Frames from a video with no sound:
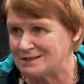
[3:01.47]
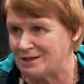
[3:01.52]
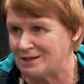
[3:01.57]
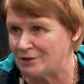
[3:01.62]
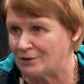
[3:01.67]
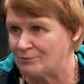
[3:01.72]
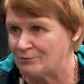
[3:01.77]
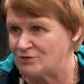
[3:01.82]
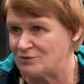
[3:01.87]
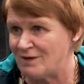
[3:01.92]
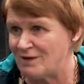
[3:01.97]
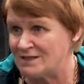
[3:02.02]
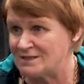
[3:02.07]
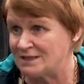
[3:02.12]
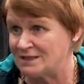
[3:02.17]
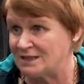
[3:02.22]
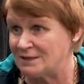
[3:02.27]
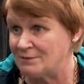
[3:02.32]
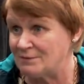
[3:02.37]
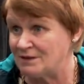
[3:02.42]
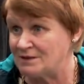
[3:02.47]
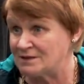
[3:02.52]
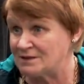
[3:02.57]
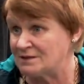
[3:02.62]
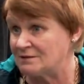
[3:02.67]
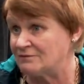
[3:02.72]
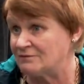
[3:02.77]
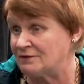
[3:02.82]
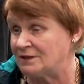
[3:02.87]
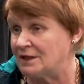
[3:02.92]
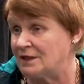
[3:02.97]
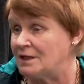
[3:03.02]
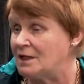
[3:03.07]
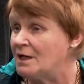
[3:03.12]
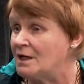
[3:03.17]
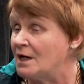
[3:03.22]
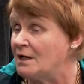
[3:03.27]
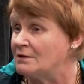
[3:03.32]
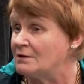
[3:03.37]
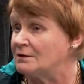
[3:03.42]
gone up dramatically, because
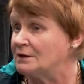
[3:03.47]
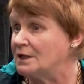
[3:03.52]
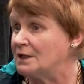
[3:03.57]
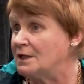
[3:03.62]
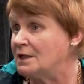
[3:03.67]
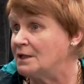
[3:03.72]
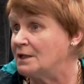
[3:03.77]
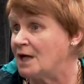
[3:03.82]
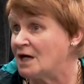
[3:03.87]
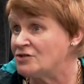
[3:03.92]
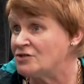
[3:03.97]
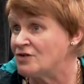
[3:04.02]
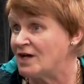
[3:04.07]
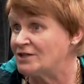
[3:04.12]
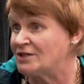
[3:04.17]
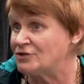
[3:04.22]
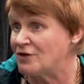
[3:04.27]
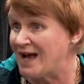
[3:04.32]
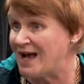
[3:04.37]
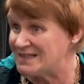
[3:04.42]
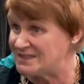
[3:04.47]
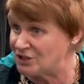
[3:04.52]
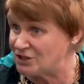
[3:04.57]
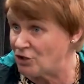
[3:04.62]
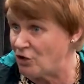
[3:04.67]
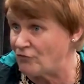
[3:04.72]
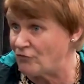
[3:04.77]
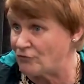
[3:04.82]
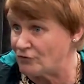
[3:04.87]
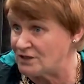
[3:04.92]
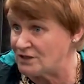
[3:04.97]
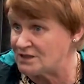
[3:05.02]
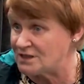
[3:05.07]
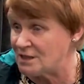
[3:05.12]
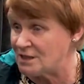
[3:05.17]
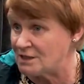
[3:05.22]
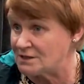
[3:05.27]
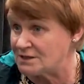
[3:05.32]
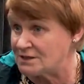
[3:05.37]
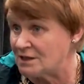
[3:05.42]
the contractor has to cover his
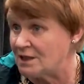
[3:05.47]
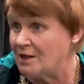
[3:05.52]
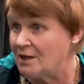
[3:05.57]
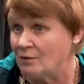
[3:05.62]
costs.